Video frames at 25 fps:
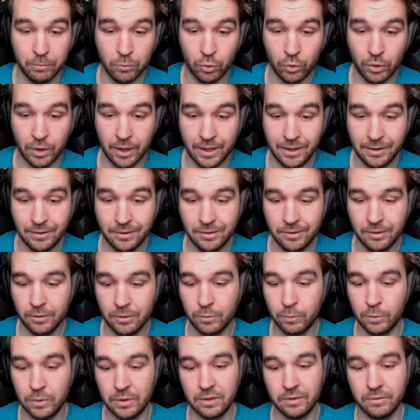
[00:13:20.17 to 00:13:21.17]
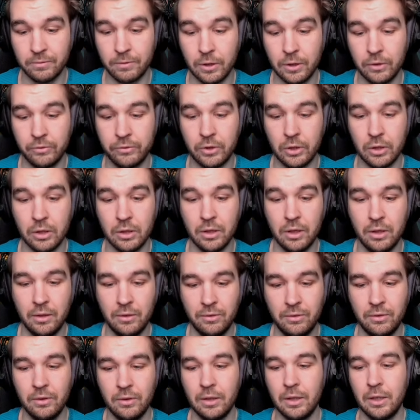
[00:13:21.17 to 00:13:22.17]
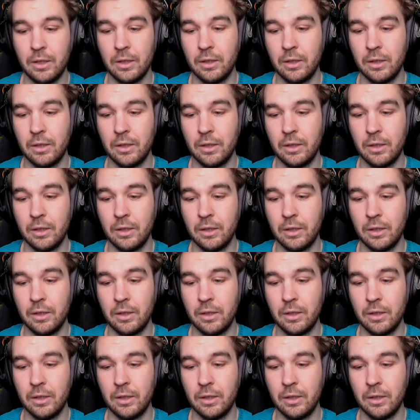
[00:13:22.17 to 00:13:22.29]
more haste, which is very, very nice.